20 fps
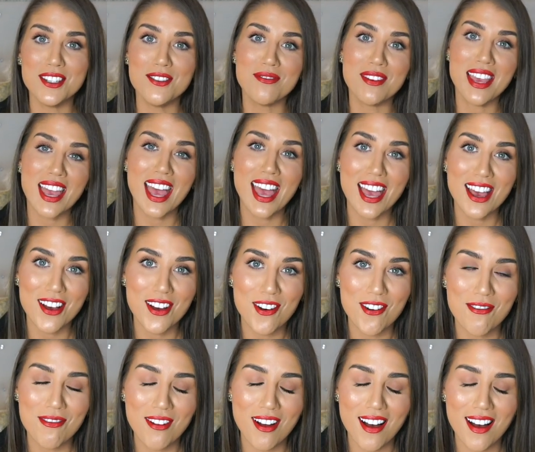You can't
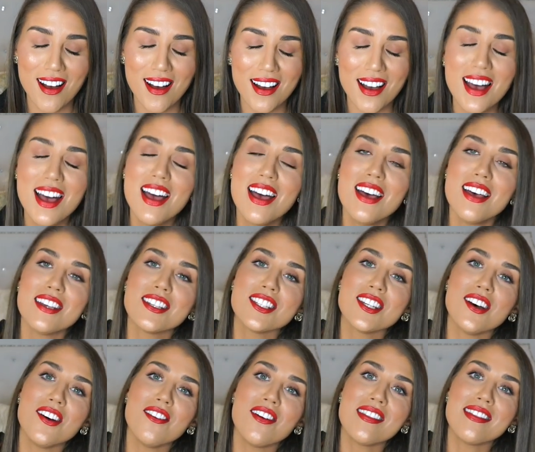go wrong.
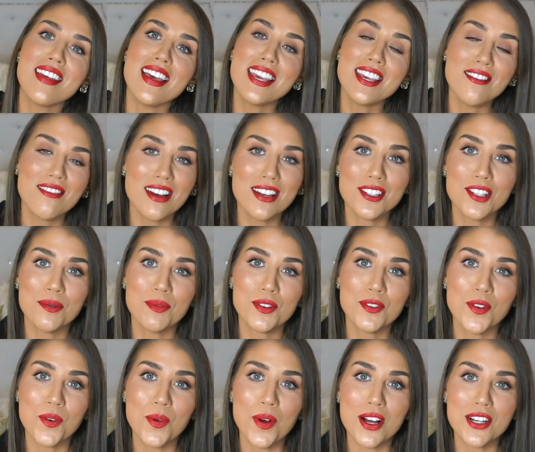So thank you guys so much
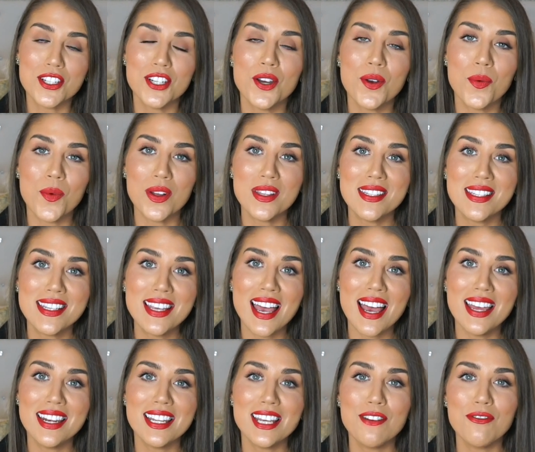for watching. Once
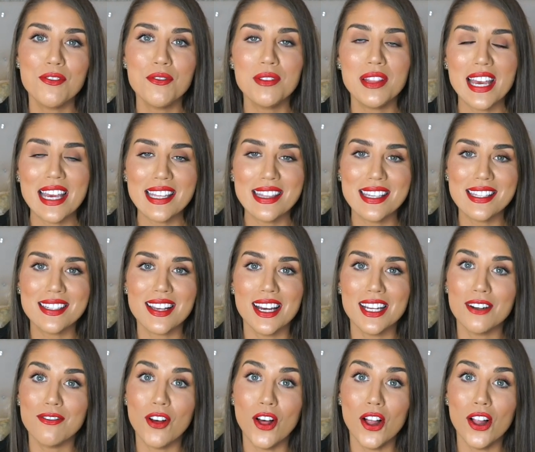again, if you like these
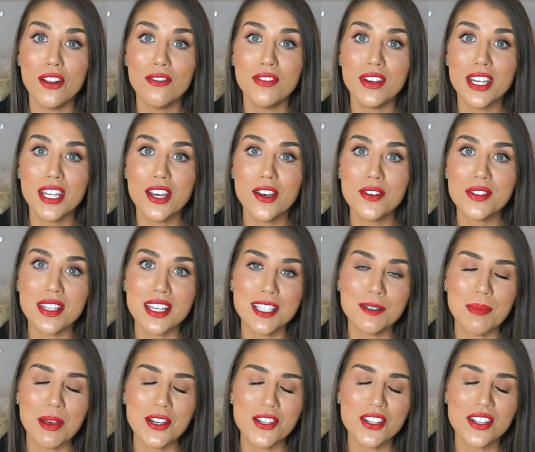kind of haul videos,
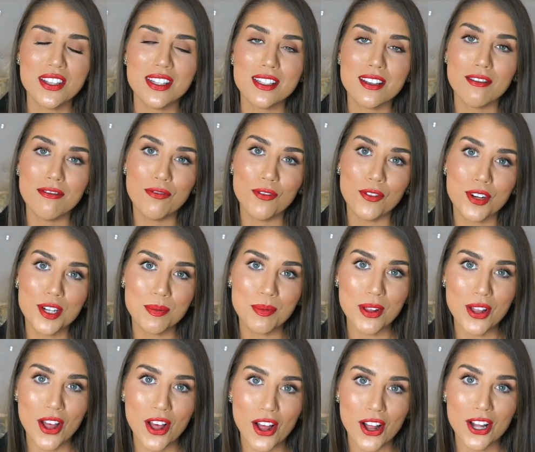especially these
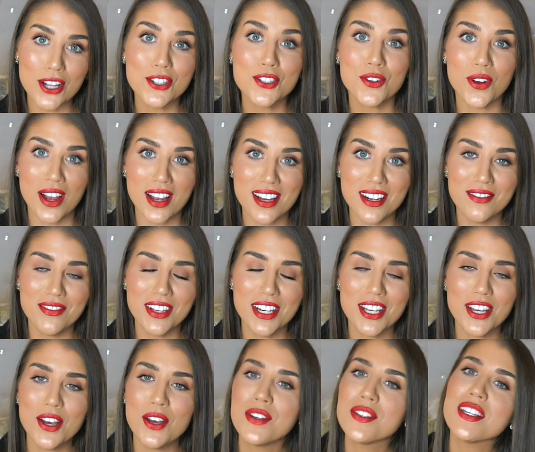affordable haul try-on
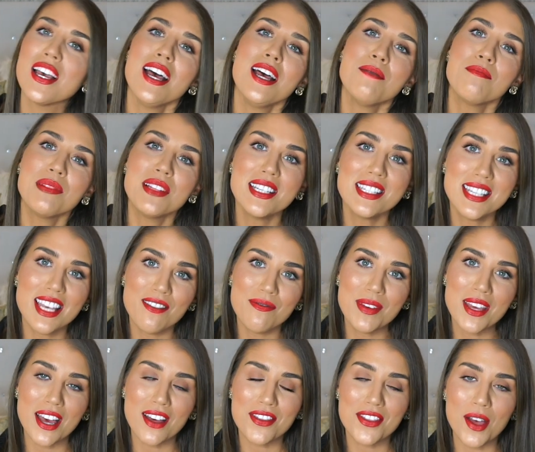videos, please give
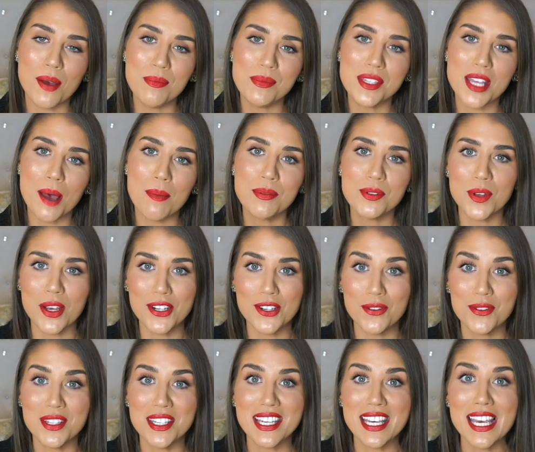me a thumbs up so I
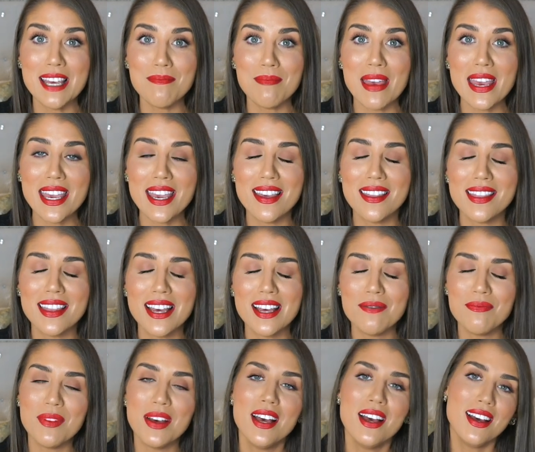know to keep making
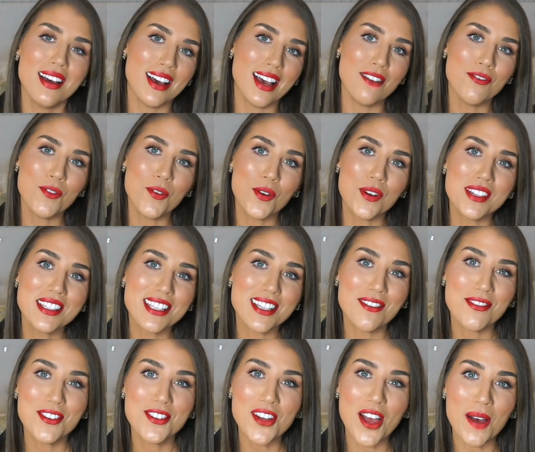them. I of course
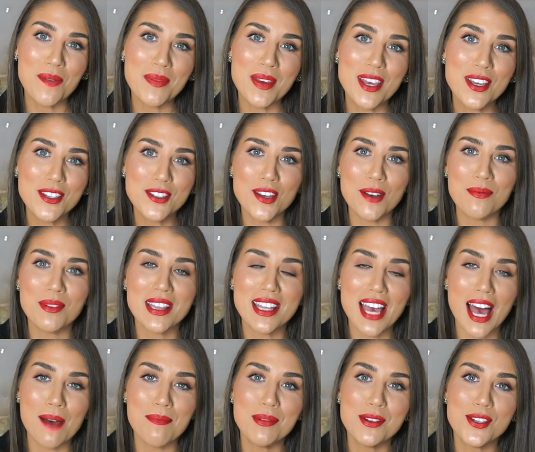love shopping, so I'm really
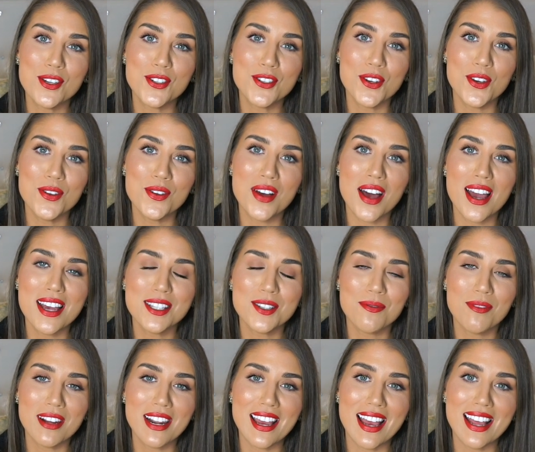happy to show you guys
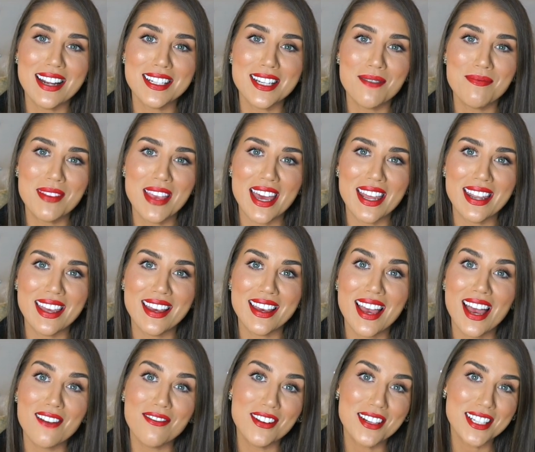what I end up
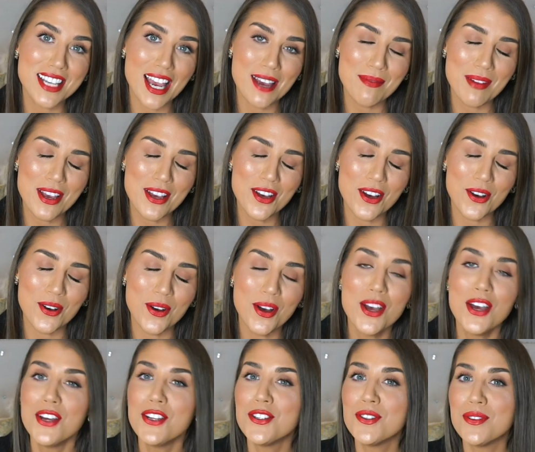getting every time I go
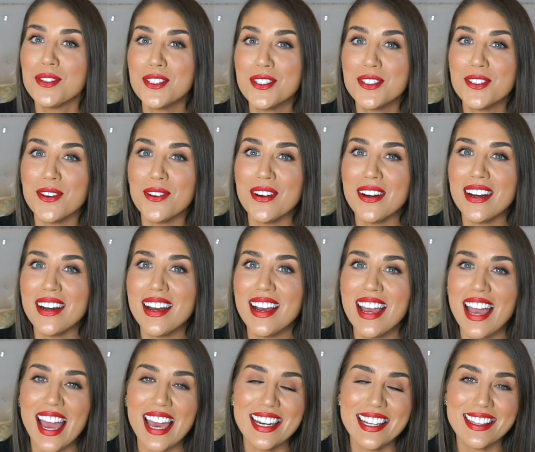to a store.
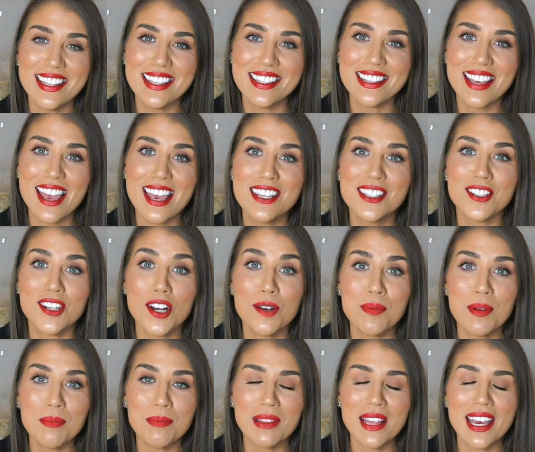And in this case,
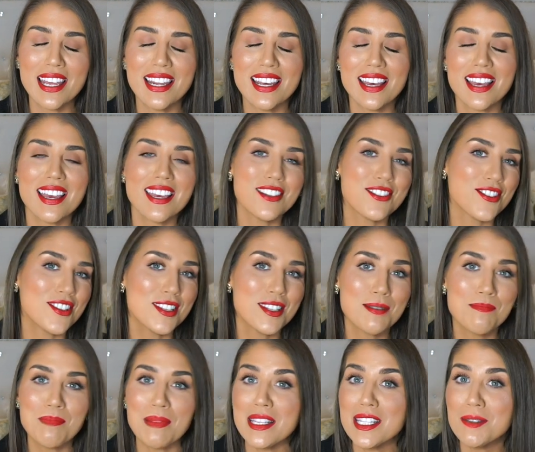Urban Planet is
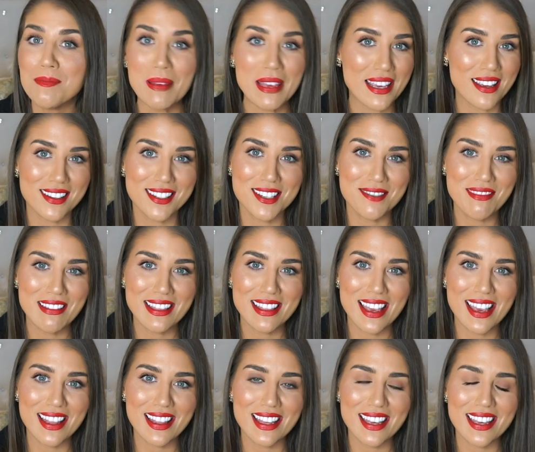just been speaking to me
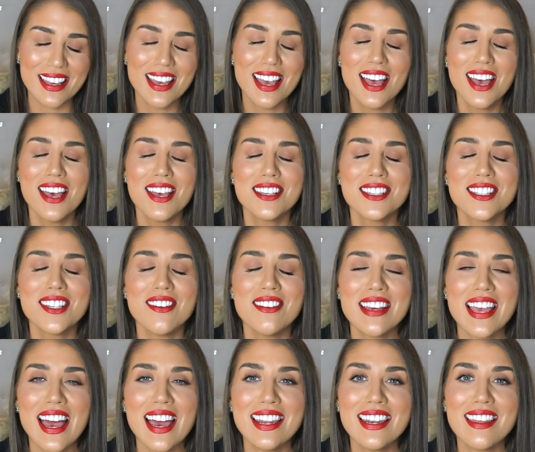lately. So
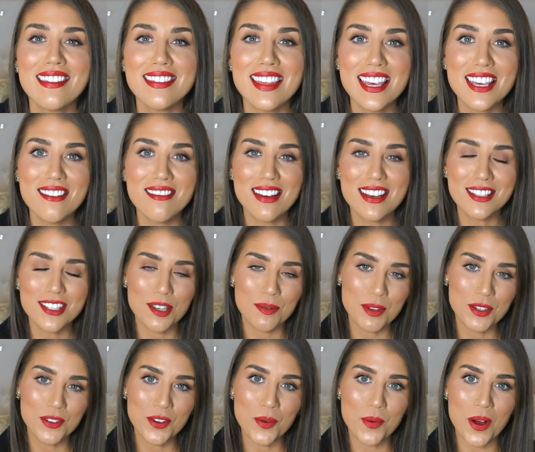again, thank you guys so
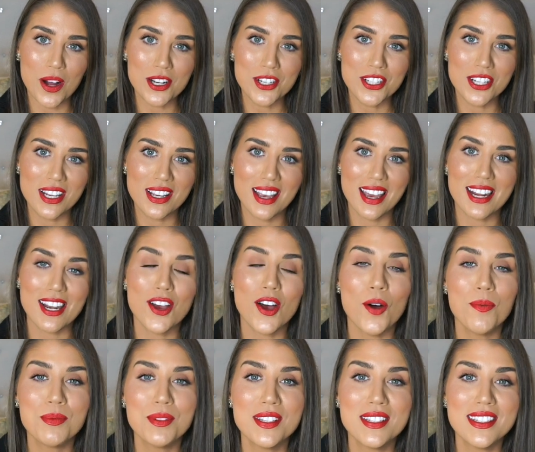much for watching and I
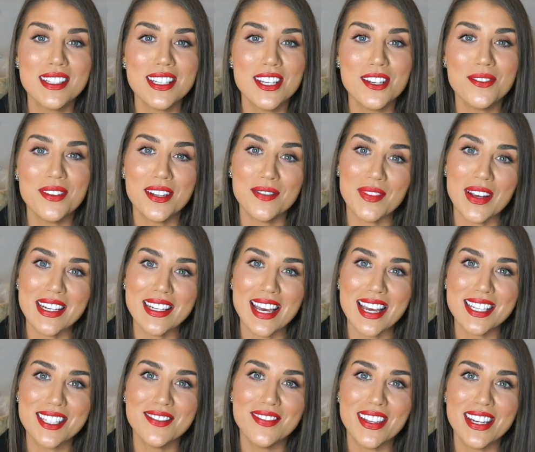hope to see you in my
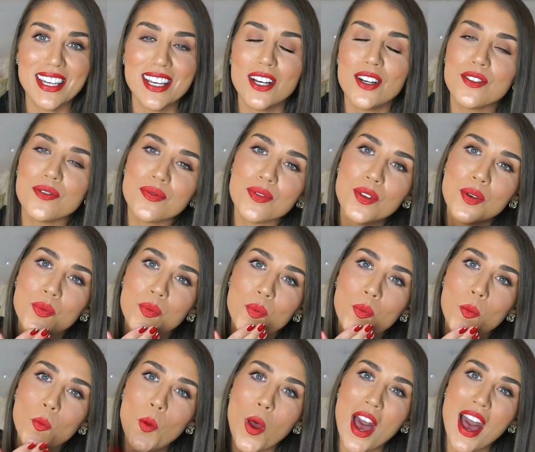next video.
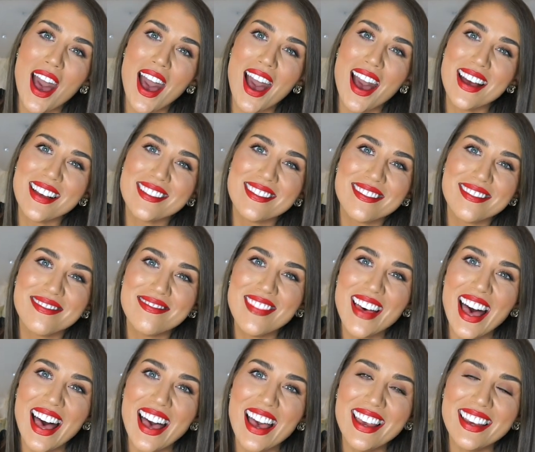
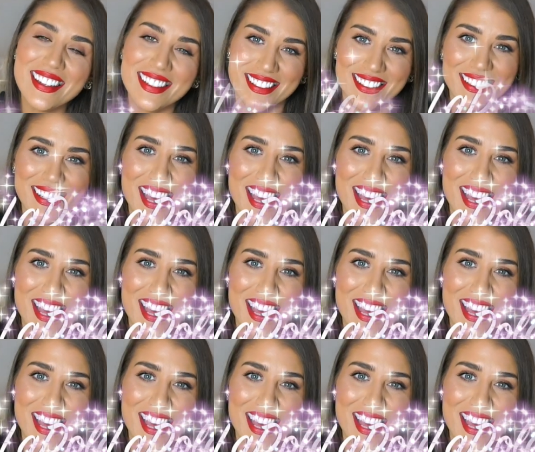Bye!